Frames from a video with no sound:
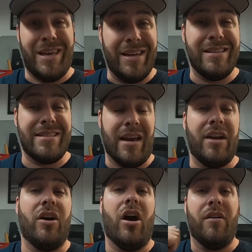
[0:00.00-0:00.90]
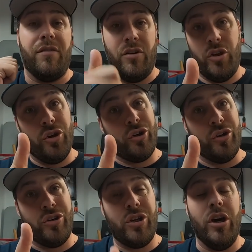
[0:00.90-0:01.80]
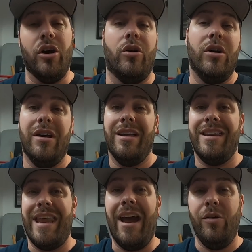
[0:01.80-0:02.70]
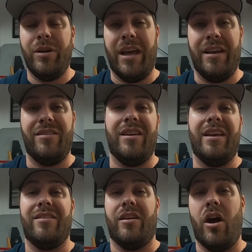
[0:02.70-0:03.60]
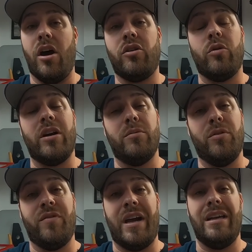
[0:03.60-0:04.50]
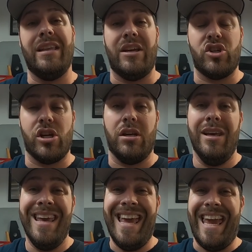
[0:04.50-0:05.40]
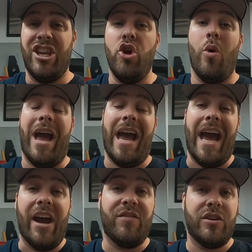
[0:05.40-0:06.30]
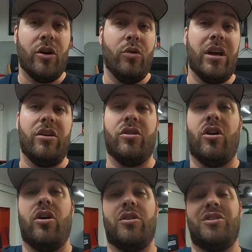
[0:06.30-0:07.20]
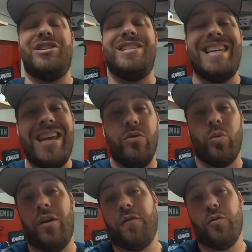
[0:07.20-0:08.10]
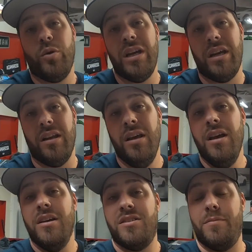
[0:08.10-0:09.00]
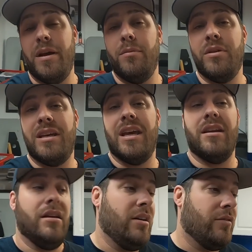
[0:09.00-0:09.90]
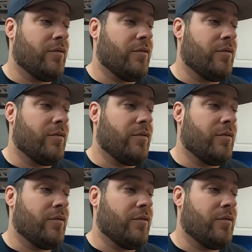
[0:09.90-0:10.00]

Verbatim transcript: get it signed off, you're good to go. Nowadays, it's a non-correctable violation, and you have to go get your car state refereed to be able to get